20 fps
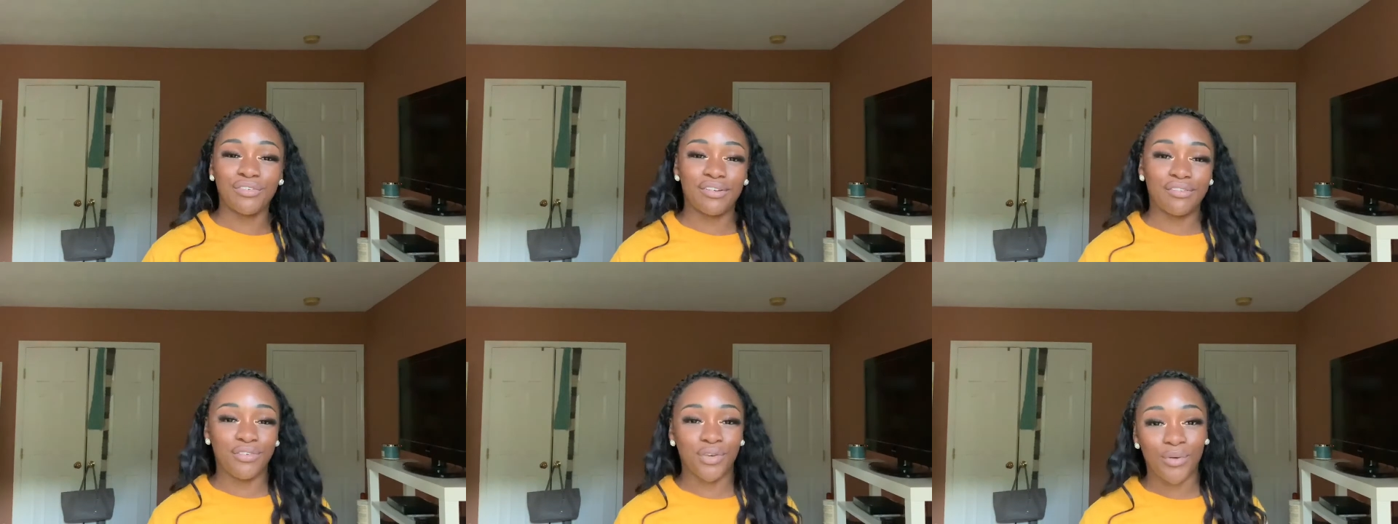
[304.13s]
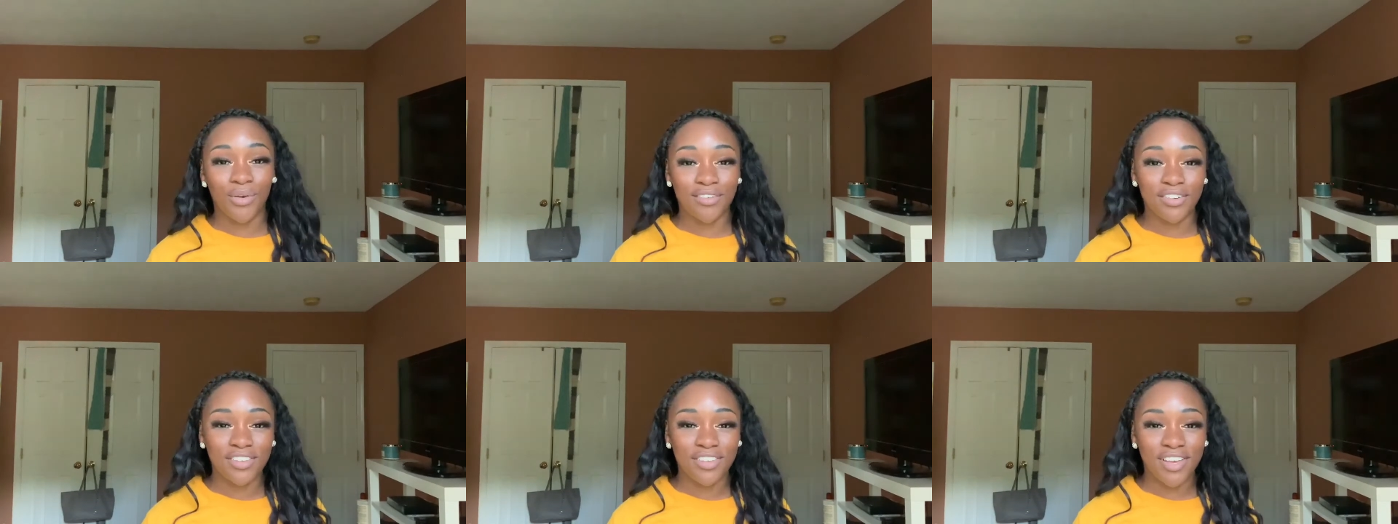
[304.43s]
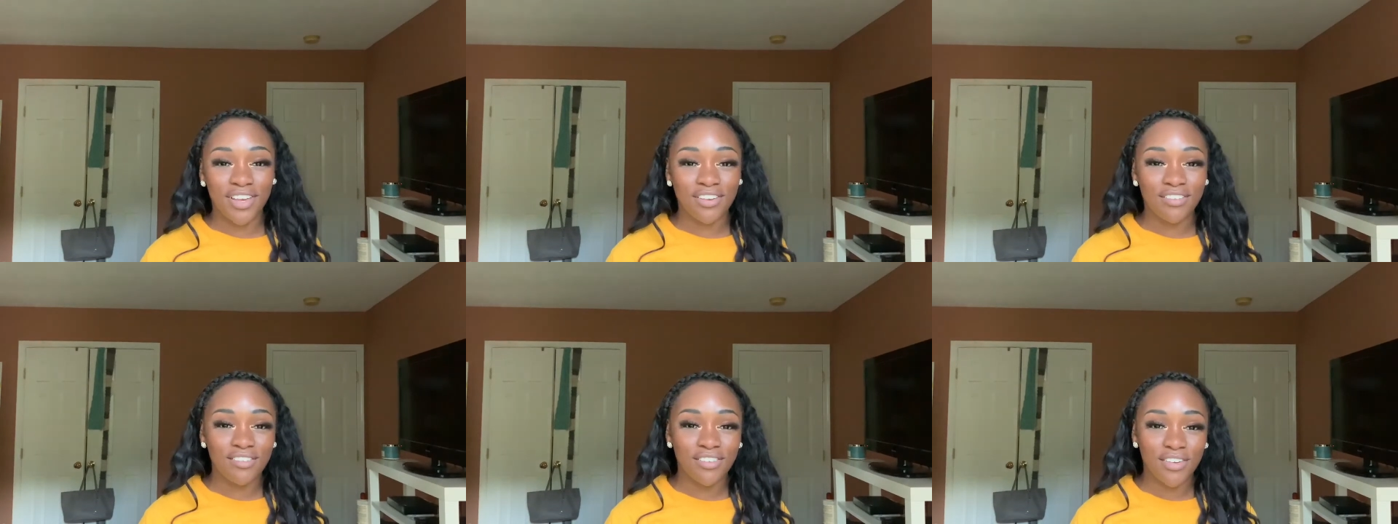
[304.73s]
review
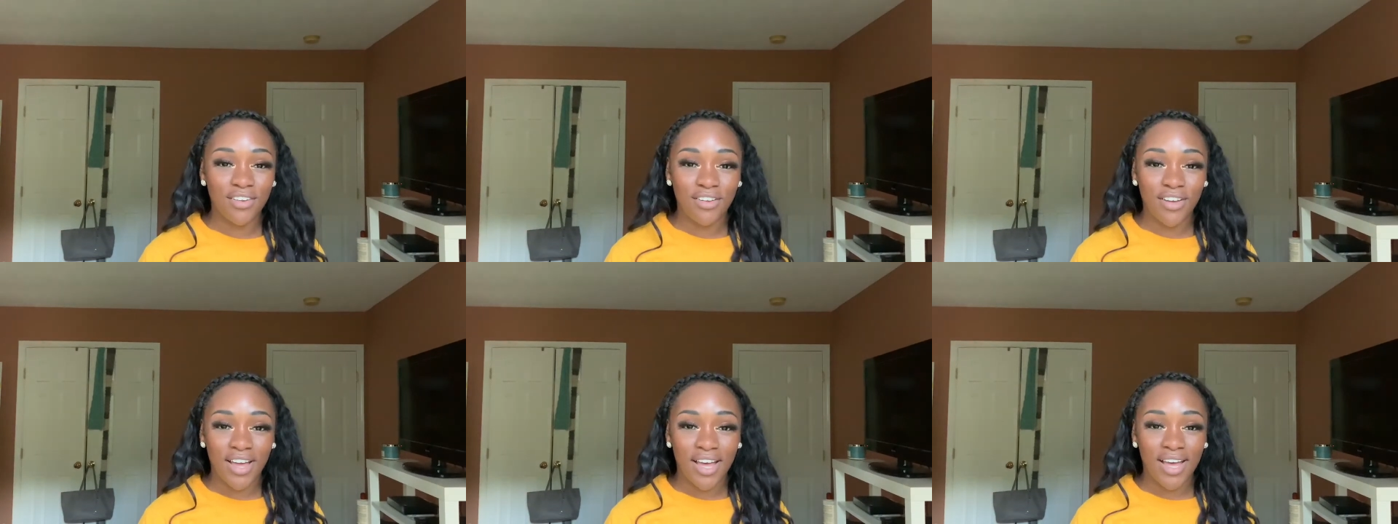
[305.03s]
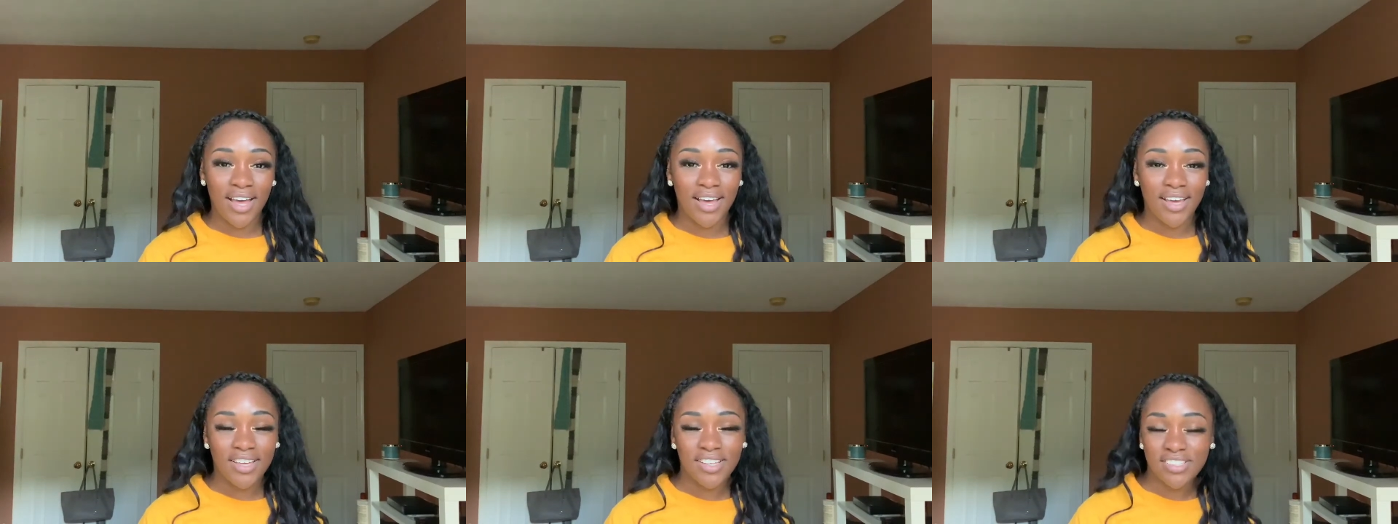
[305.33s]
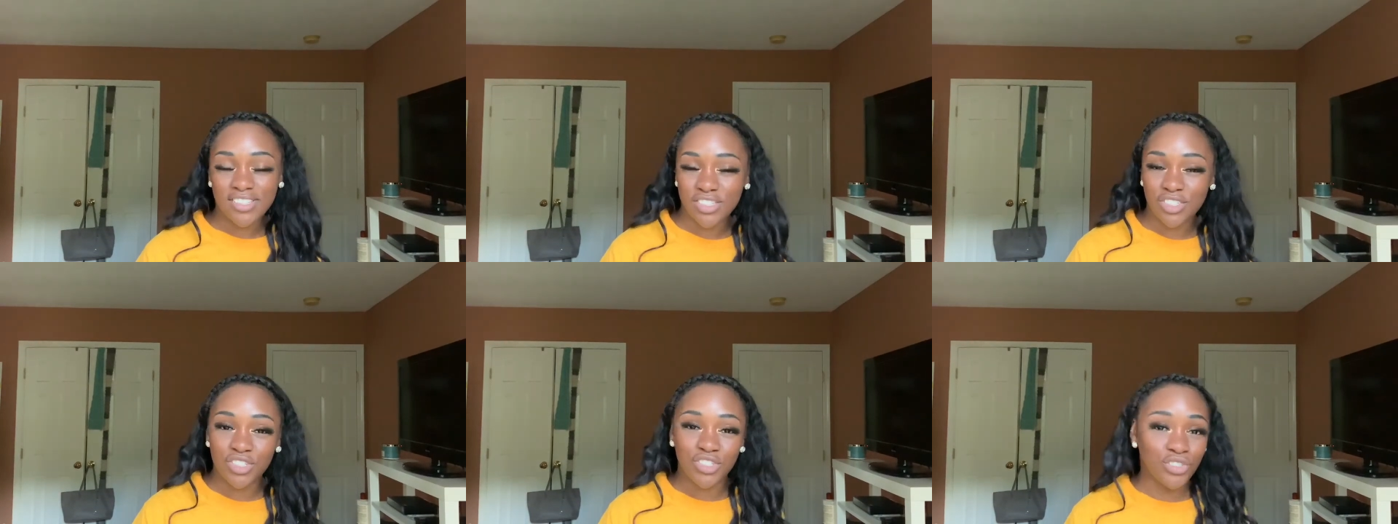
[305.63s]
everything for you
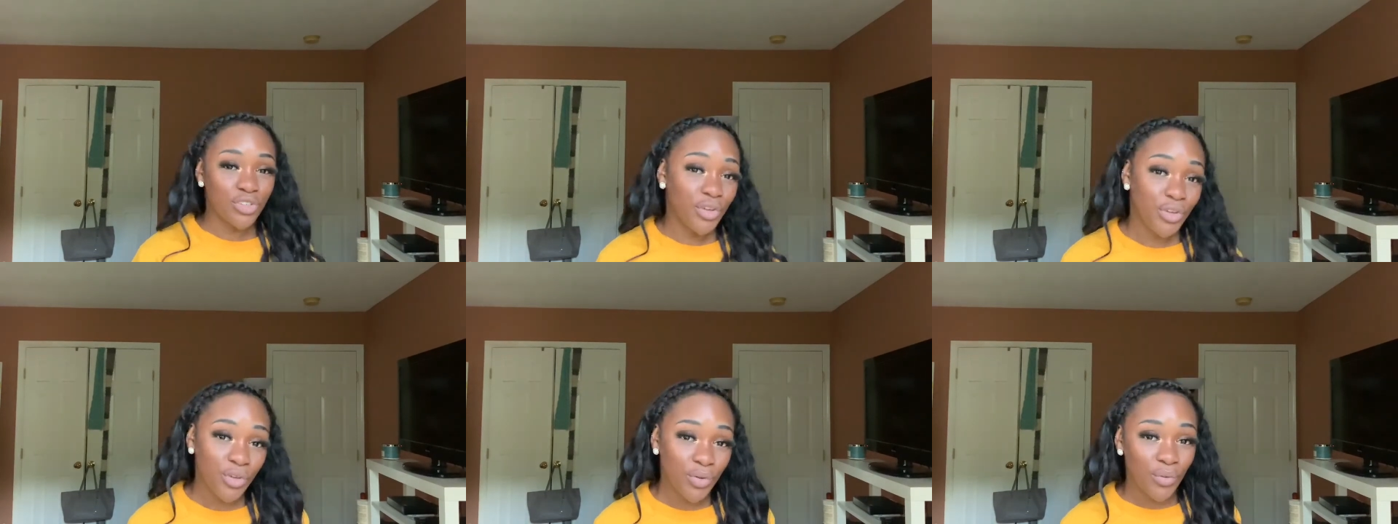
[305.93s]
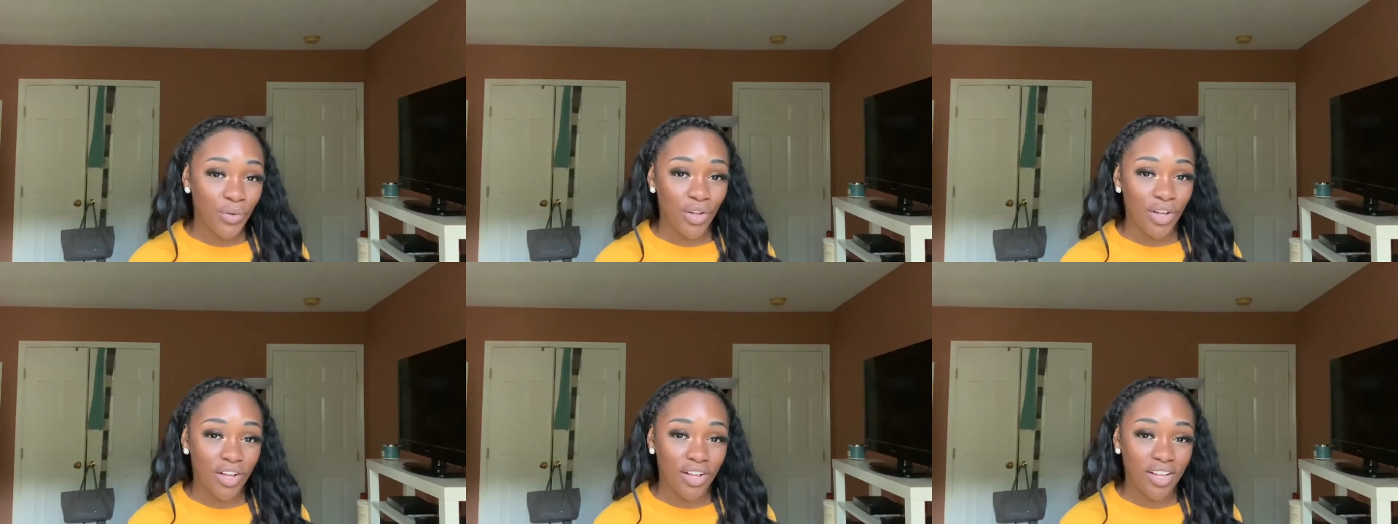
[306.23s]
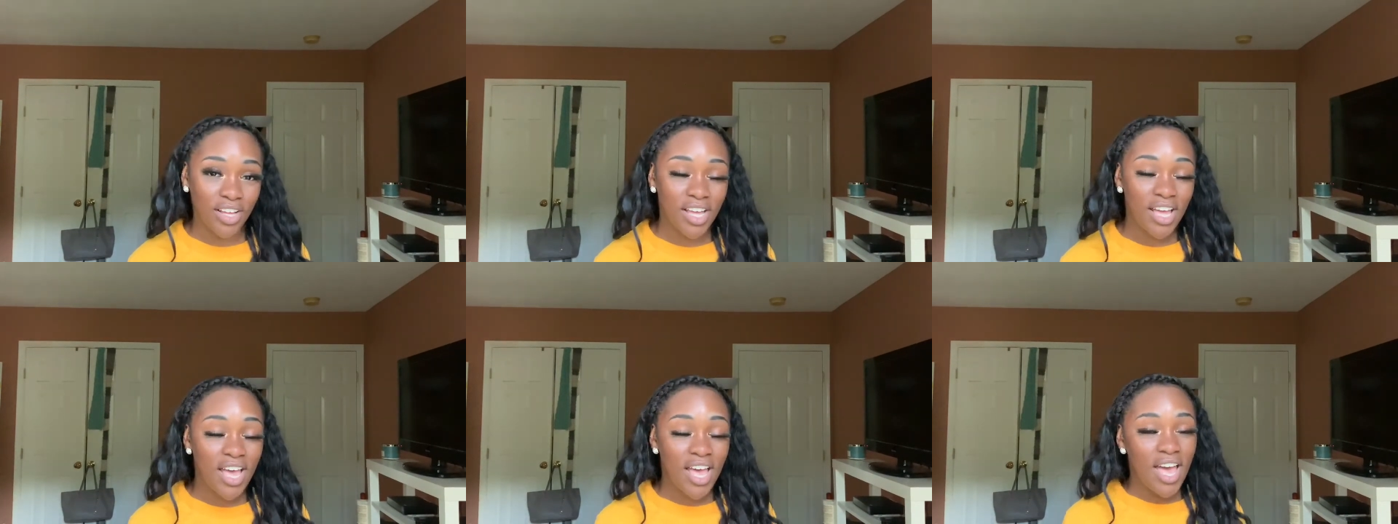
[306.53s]
guys and show you
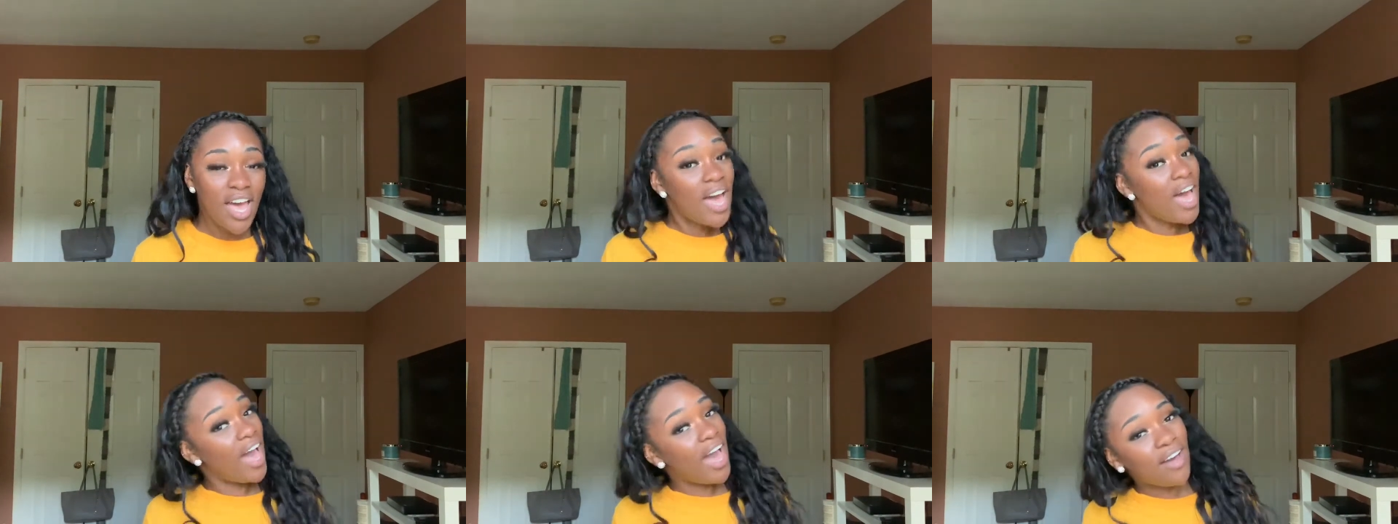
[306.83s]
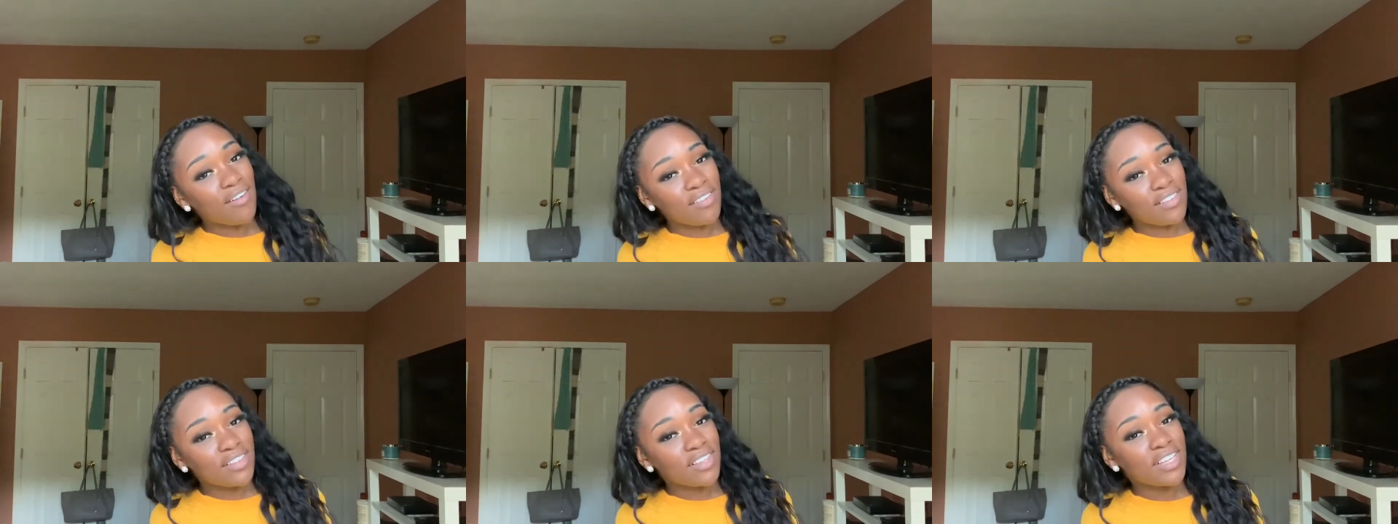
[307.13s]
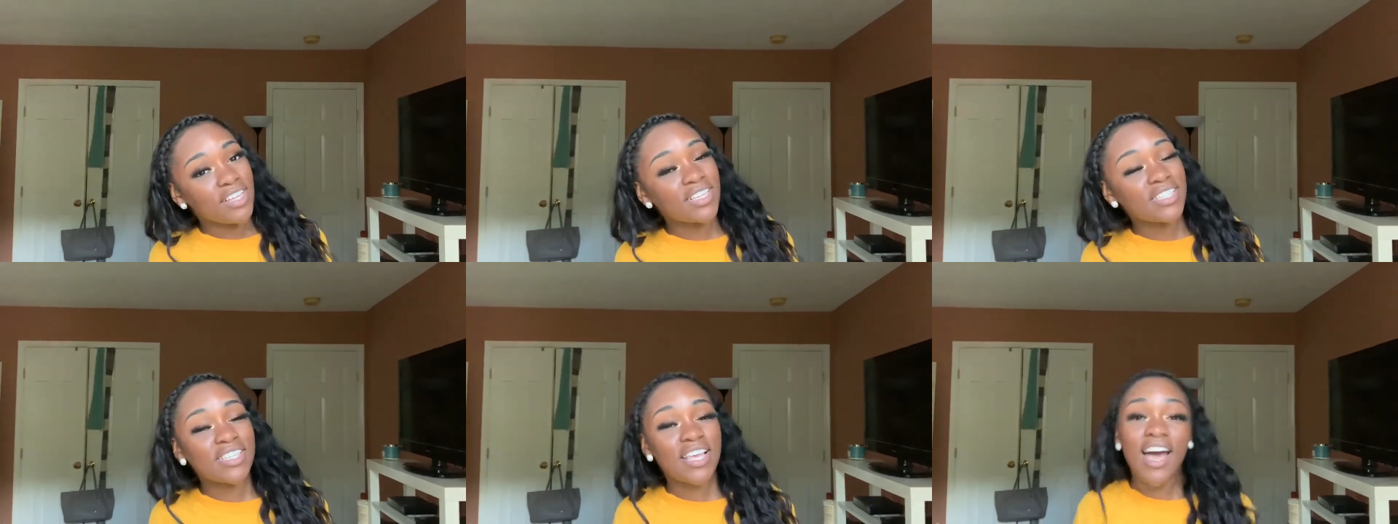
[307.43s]
all how it
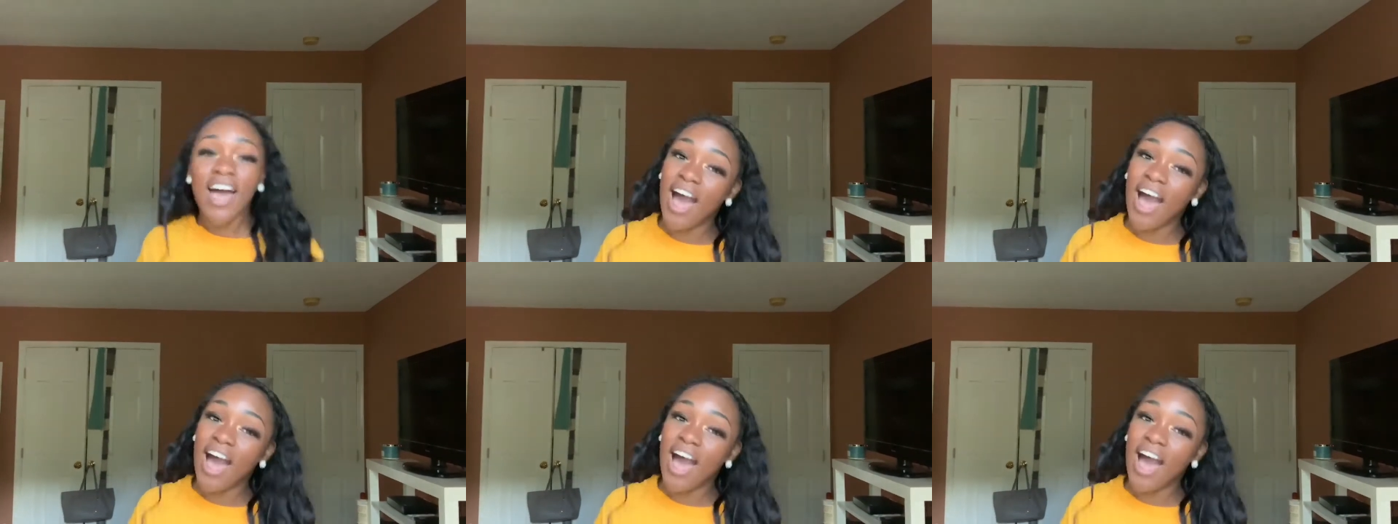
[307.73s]
looks,